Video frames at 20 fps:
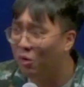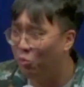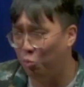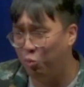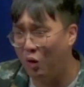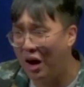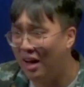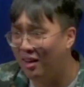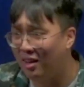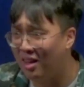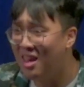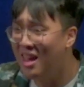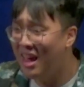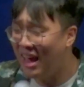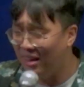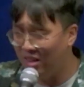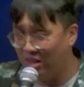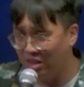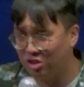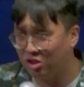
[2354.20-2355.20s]
one.
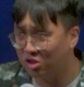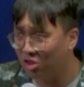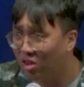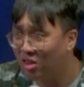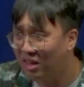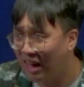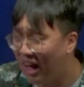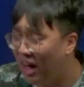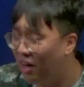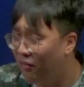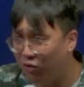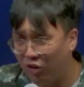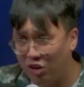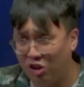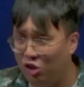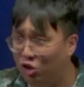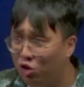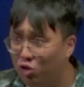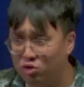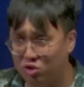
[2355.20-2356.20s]
And it's not hard for the
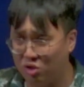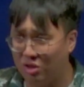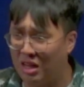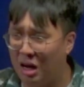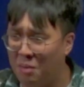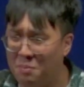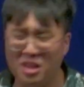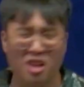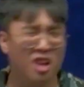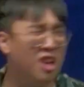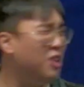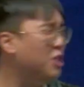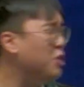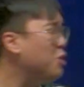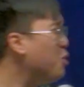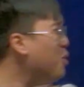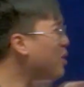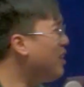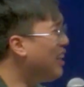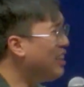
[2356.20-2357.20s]
youths to come in.
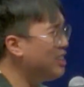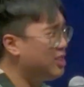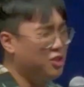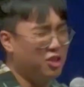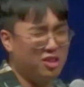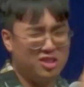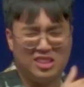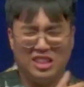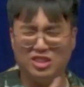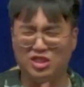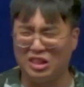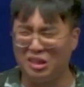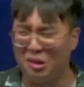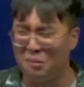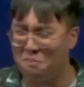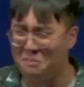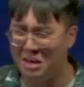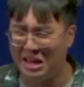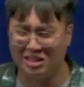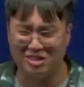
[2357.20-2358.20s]
You guys got such an
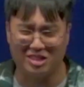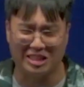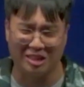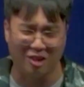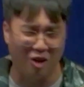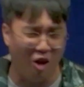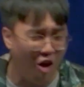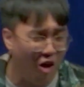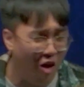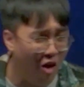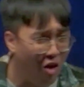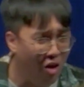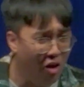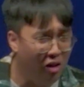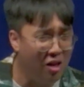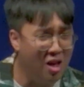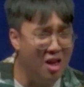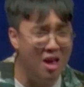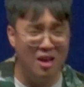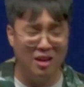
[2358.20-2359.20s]
amazing
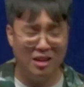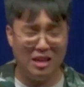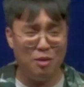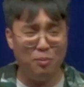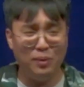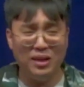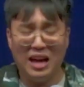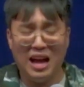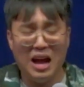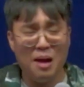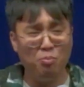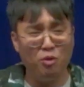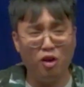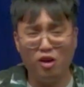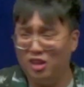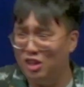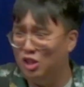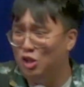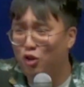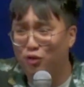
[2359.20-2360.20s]
hall. Even I'm not
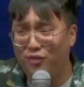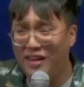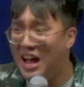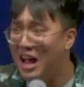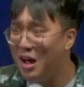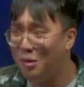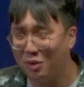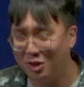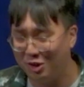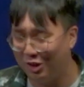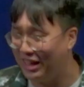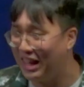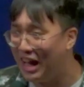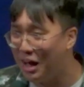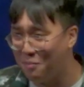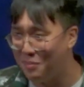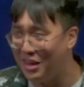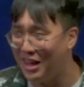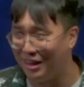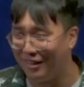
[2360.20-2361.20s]
a youth, I want to
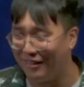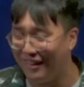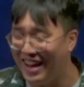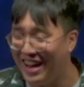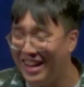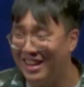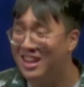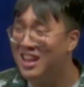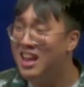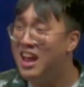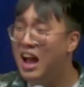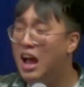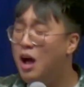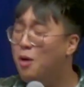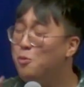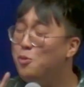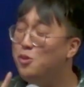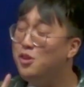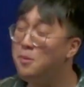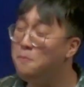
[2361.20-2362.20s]
come in, right? I
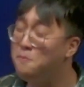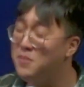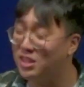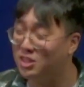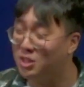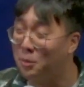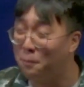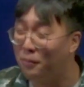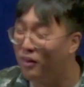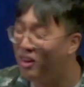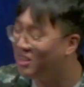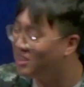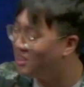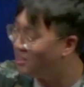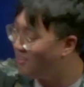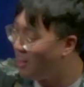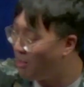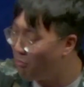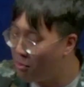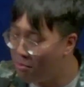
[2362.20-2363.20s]
wouldn't be surprised if
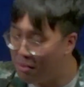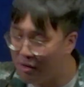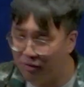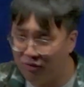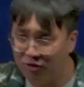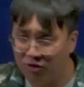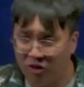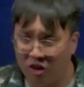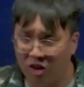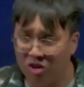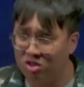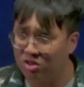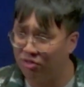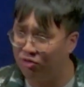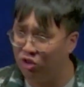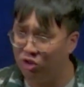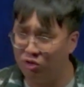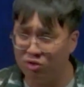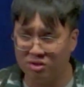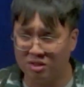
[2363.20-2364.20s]
there would be flocks of
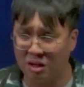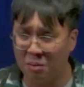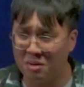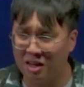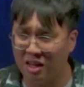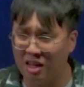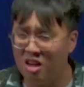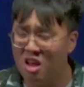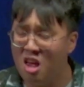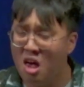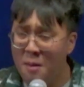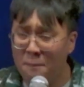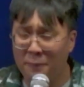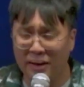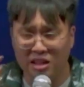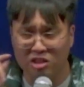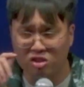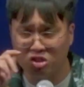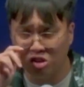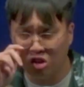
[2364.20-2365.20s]
youths coming in. But
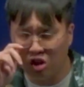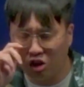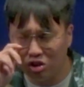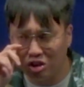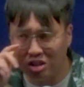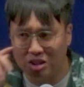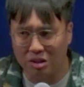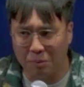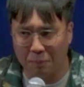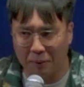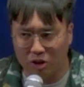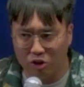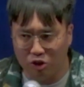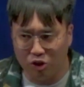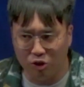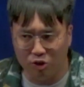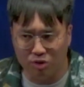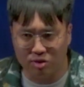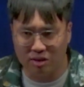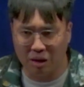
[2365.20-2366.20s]
it's not just about
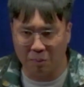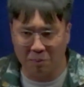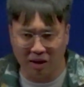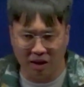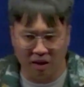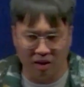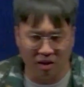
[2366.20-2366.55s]
youths coming in,